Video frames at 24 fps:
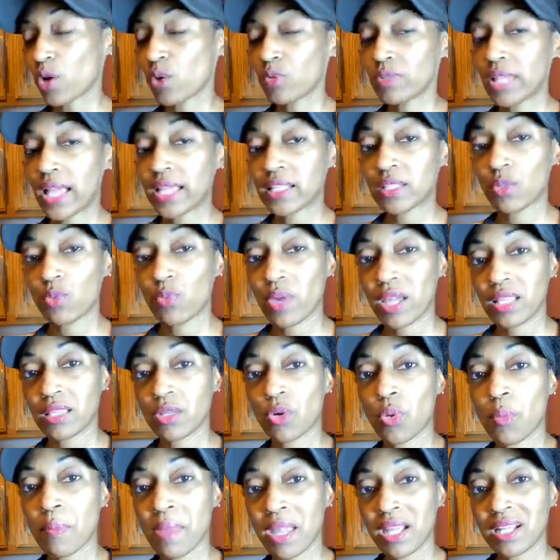don't like the way the
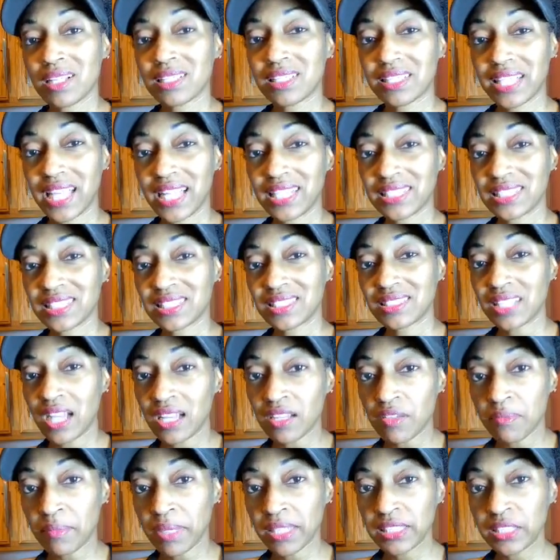omega tastes inside
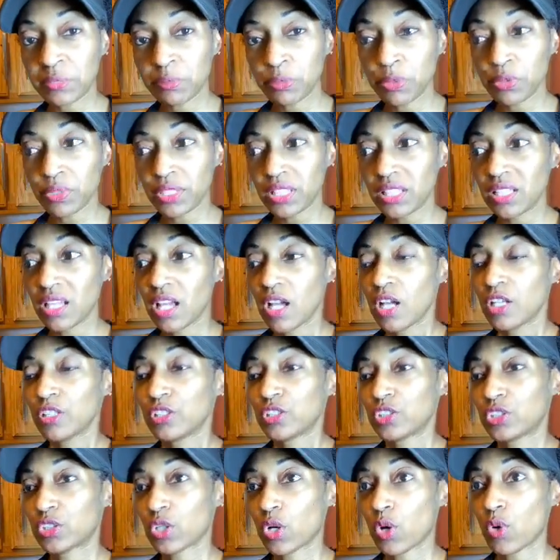of my smoothie,
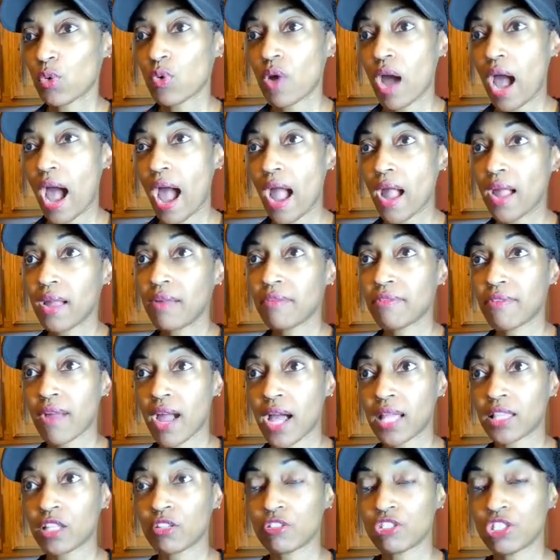so I
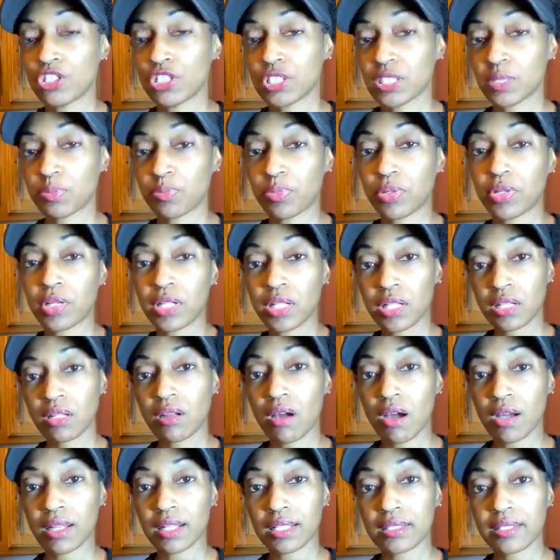rather just put it
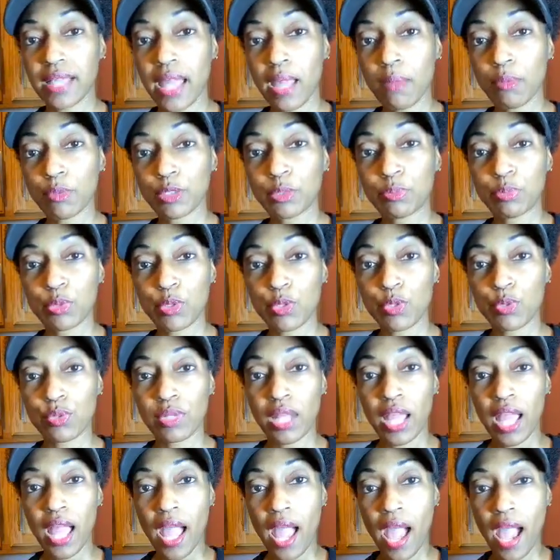on a tablespoon
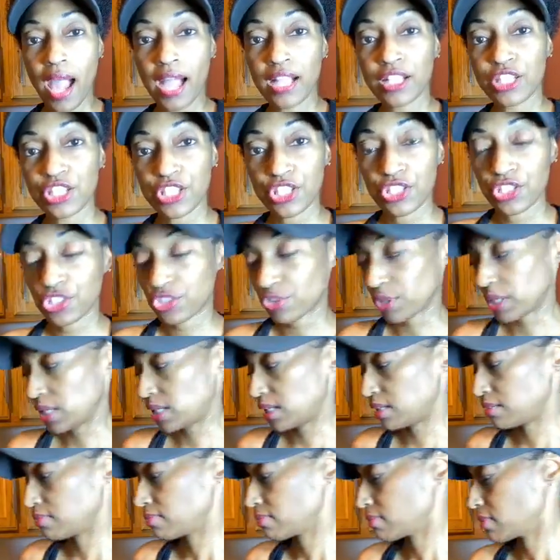and just drink
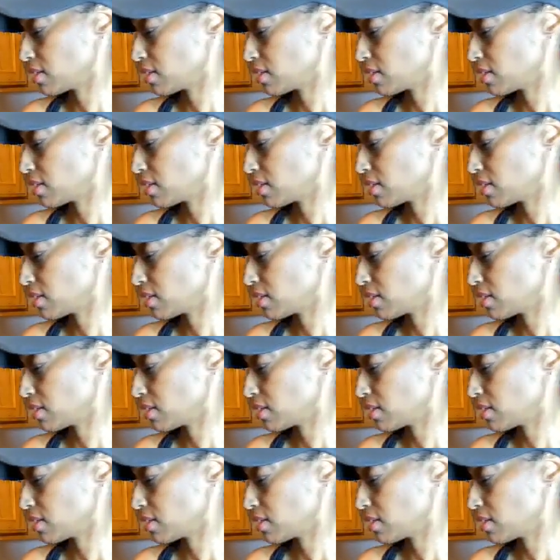it.